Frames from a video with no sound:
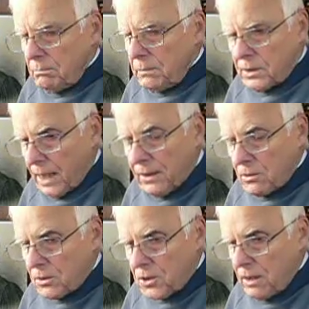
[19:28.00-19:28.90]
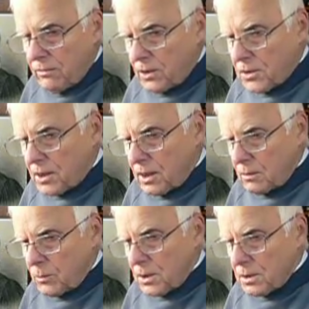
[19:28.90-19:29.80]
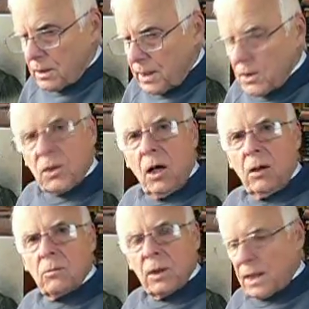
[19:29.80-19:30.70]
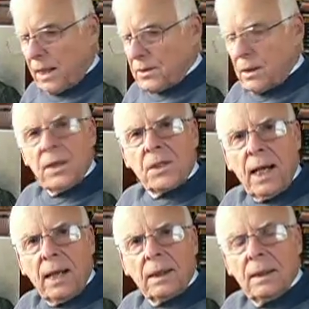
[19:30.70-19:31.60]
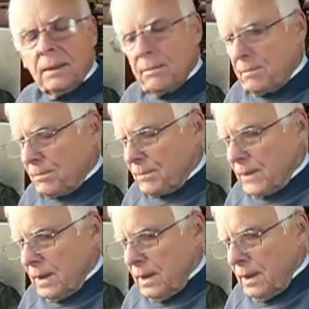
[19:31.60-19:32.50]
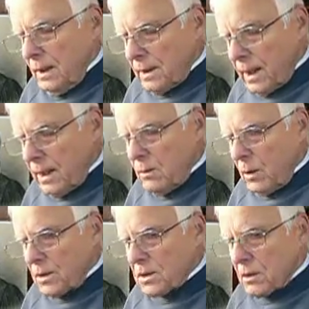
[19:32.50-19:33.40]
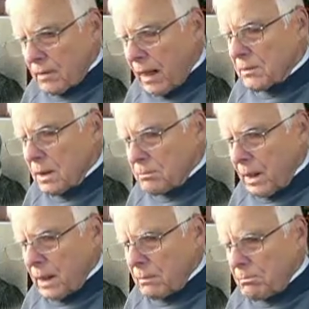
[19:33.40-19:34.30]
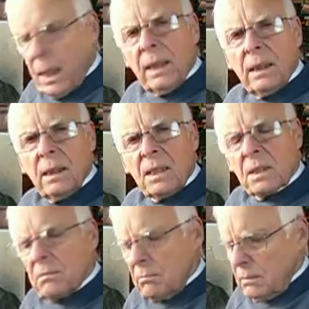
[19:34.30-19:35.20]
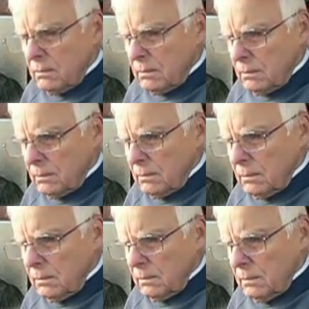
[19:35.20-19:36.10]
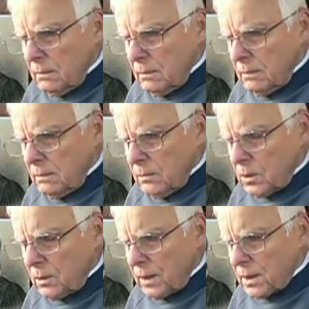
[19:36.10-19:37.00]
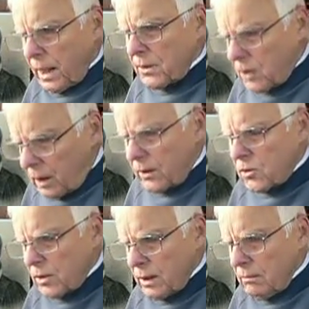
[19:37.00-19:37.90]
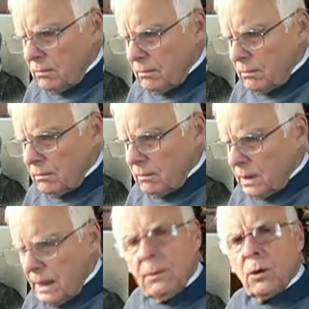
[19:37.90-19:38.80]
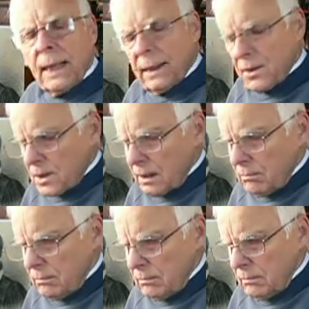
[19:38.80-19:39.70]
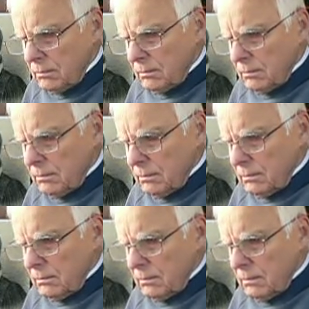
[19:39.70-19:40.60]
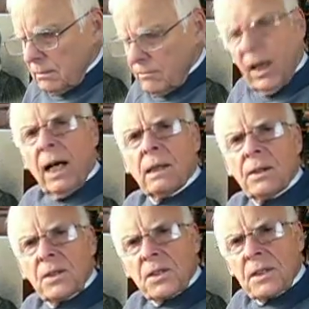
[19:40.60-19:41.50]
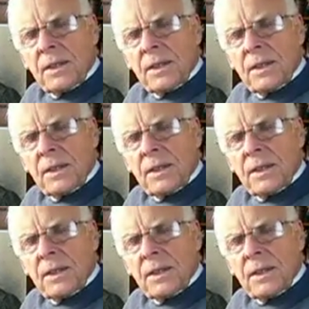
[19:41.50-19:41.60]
but Daniel's chief concern was that his God was under attack. There he was surrounded by paganism, with all its idolatry, immorality, violence.